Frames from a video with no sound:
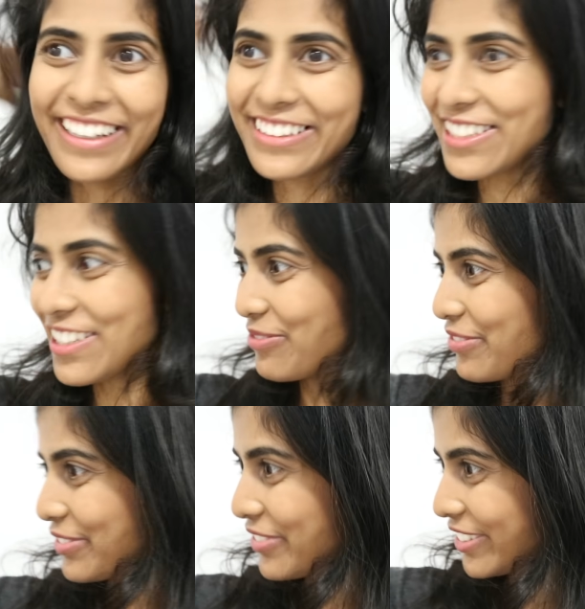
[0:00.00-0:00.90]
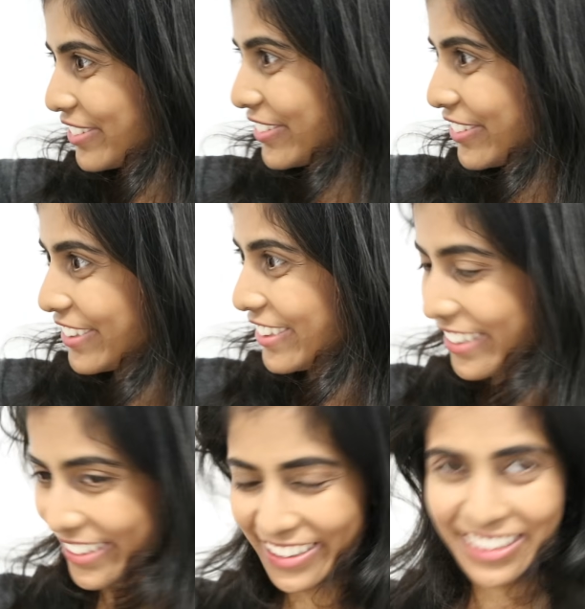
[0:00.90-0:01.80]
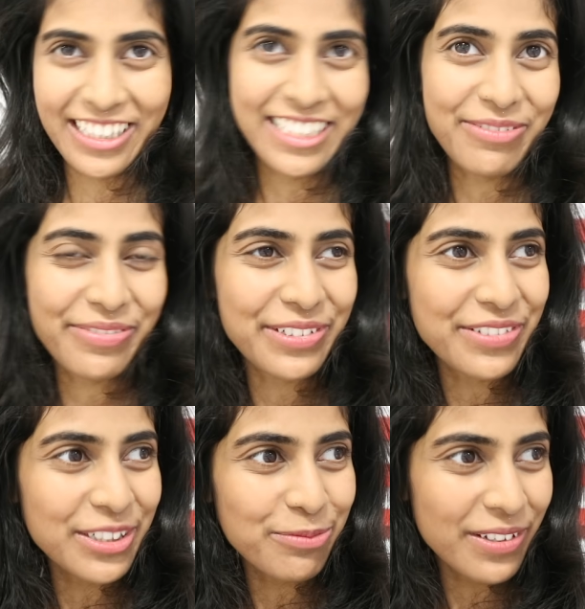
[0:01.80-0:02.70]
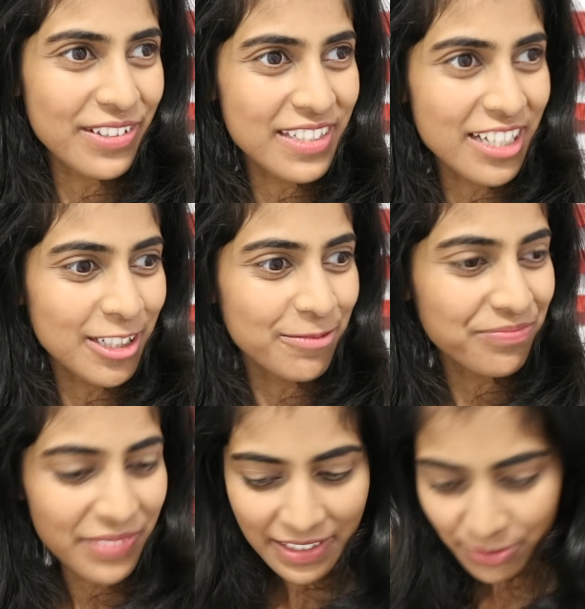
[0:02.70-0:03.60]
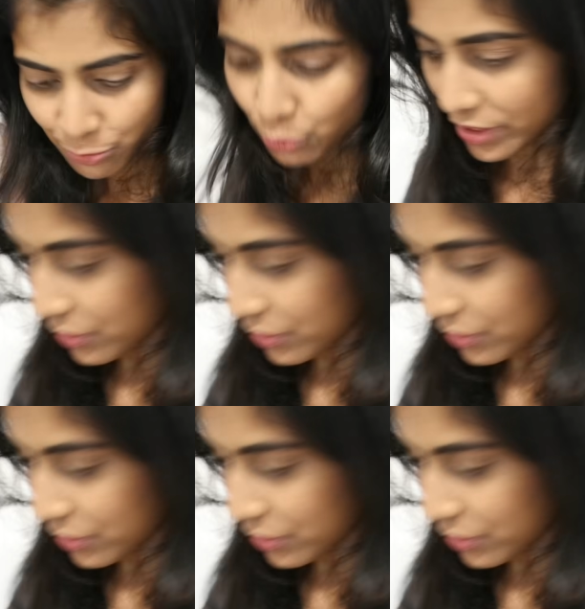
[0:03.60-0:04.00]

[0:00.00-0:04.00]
just didn't feel real. It didn't feel real because, let's walk and